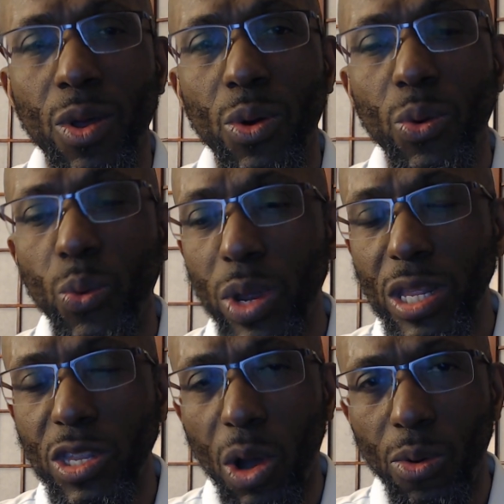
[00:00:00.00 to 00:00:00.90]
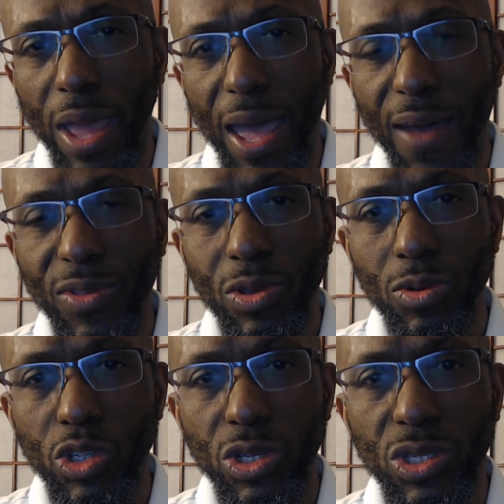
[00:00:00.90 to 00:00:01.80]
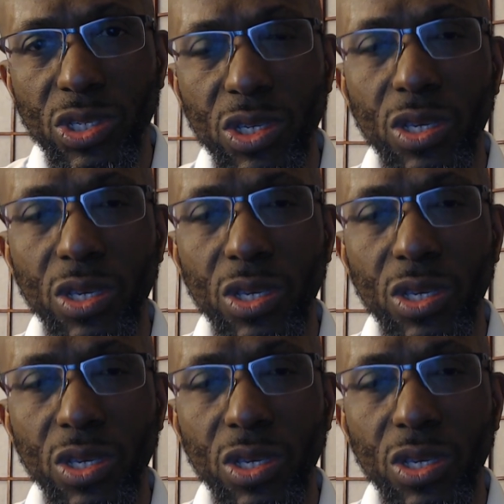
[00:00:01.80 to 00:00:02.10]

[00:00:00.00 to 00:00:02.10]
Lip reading: We don't have to just